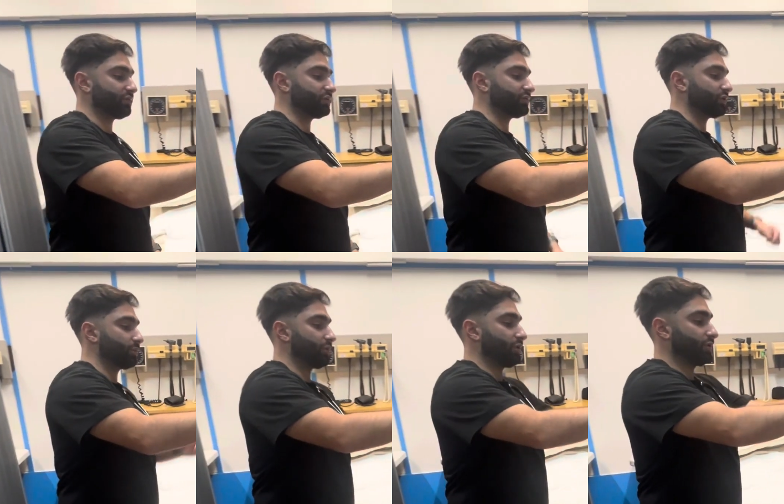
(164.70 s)
area
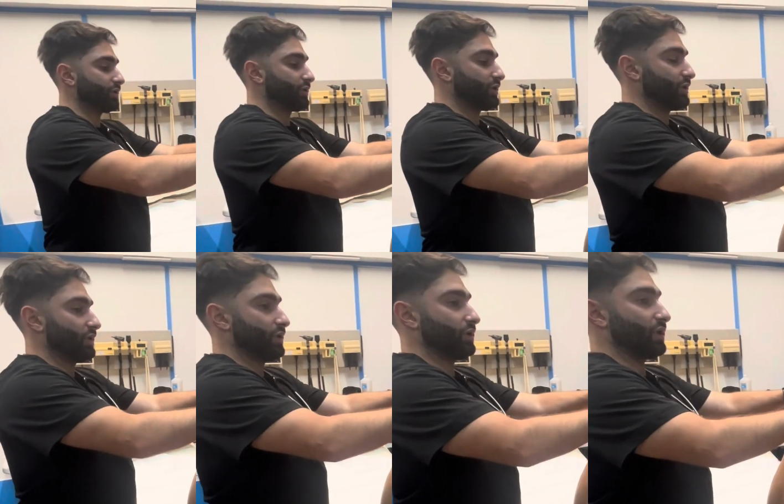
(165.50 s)
of the vertebra,
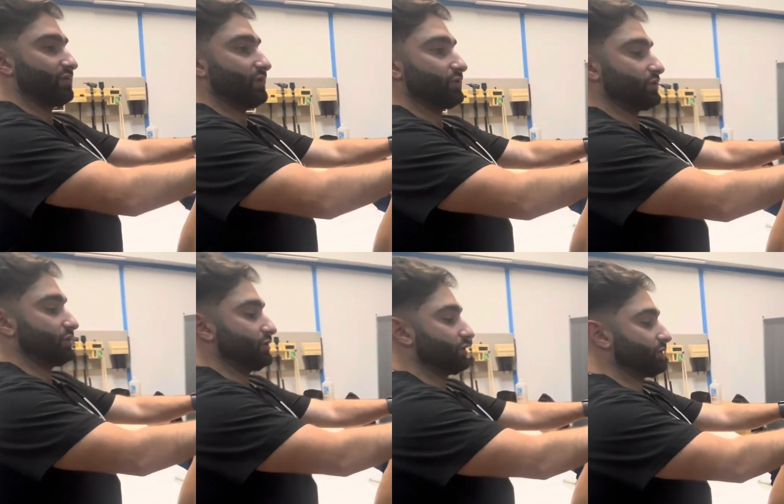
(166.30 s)
and count down
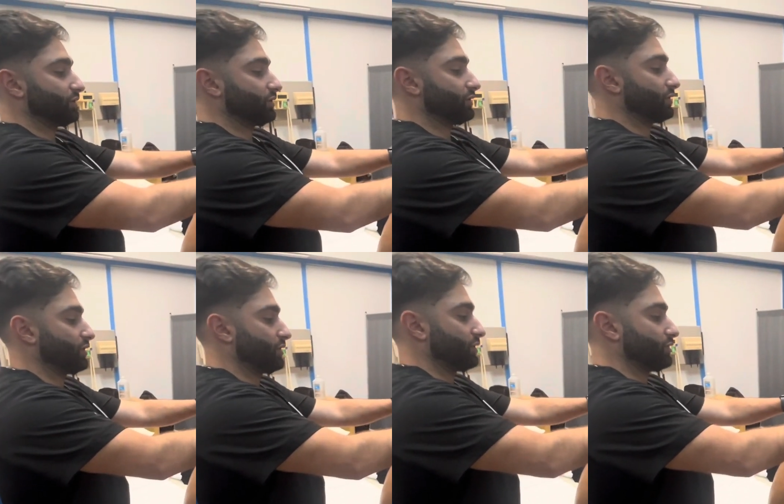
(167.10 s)
to T10
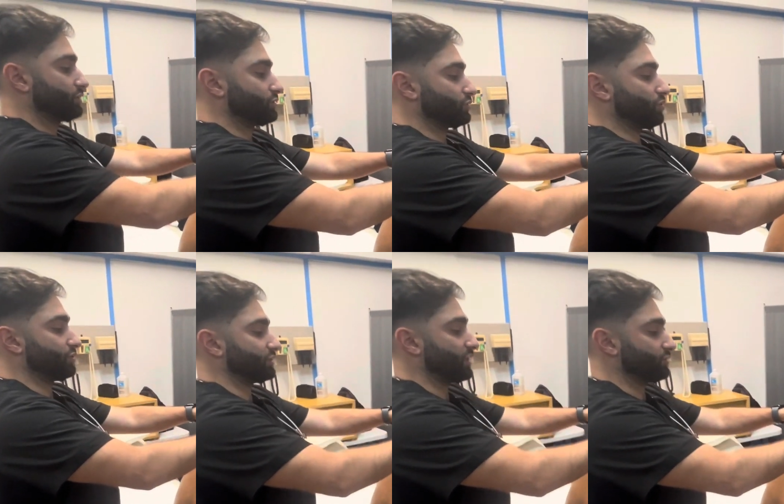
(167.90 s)

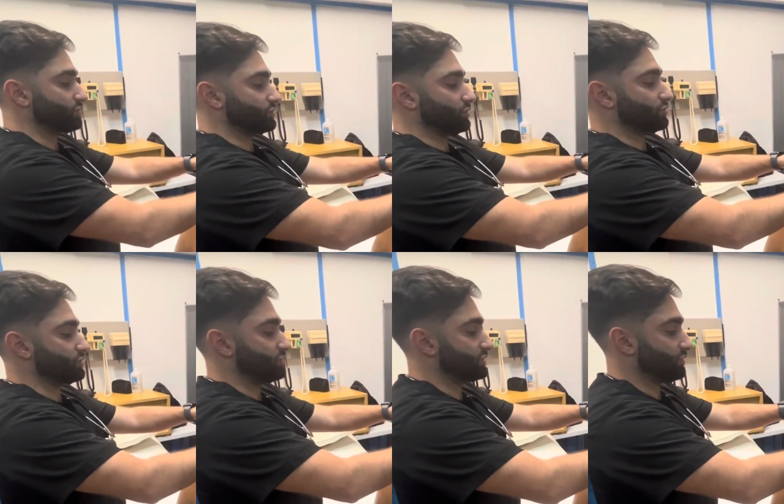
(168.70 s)
and assess
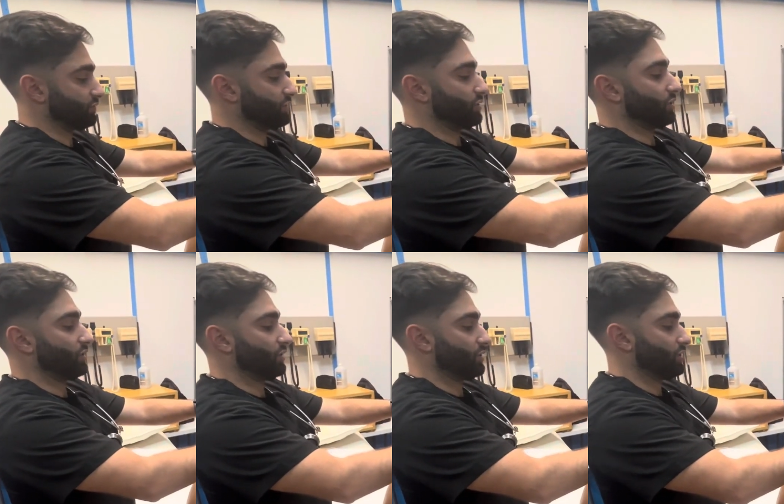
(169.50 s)
for a
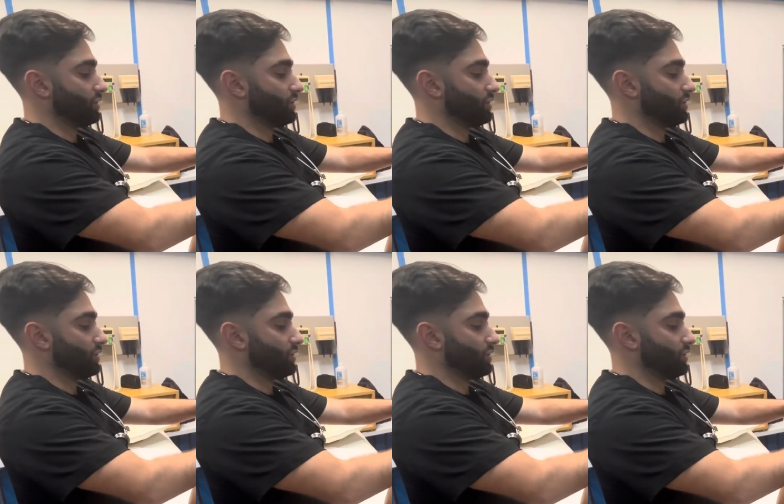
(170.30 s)
chest wall